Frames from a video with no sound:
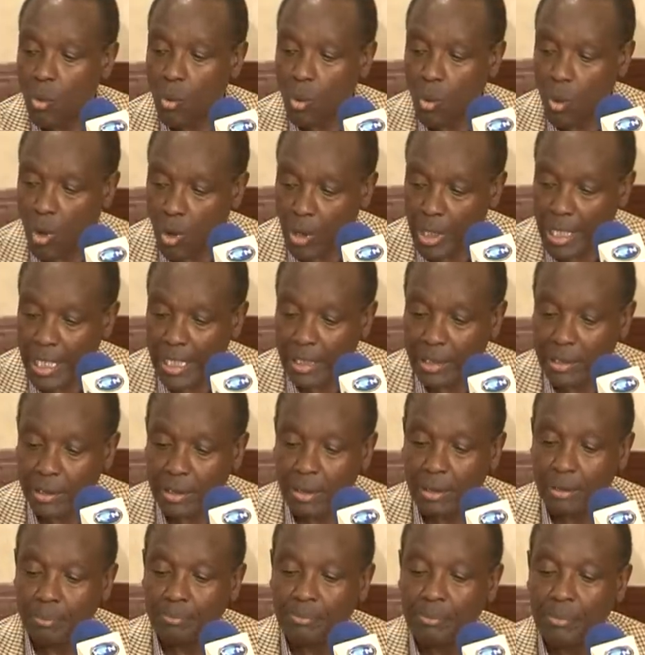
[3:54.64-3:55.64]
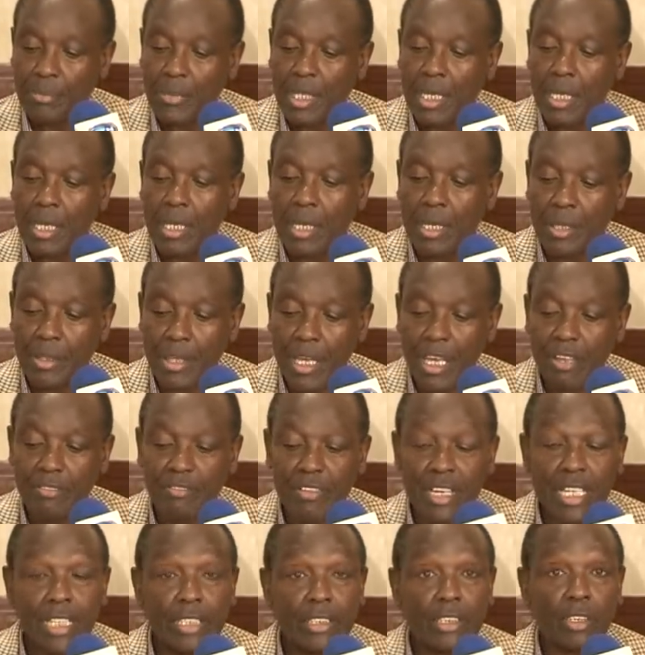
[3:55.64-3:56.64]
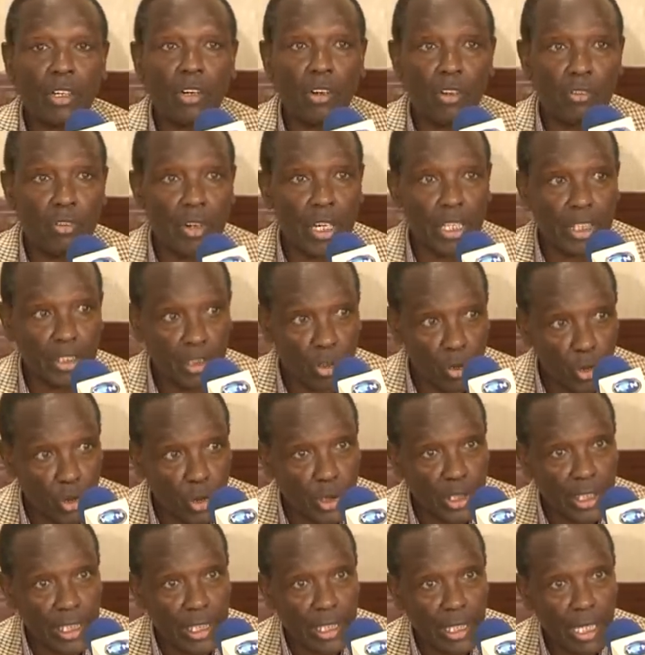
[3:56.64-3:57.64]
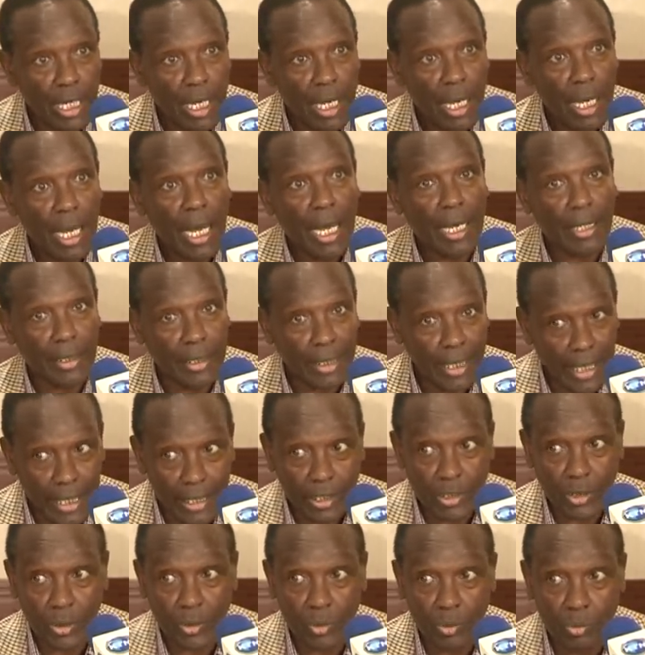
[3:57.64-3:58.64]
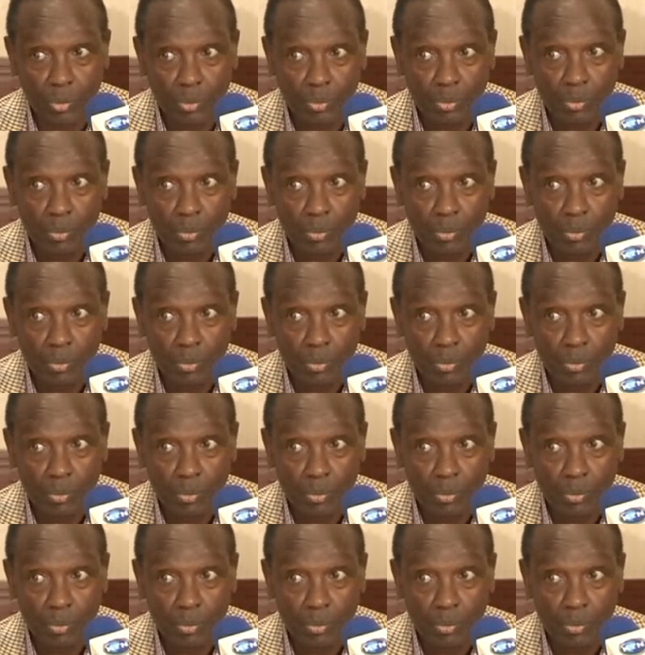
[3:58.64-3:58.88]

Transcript: warnings in the event of his losing an election.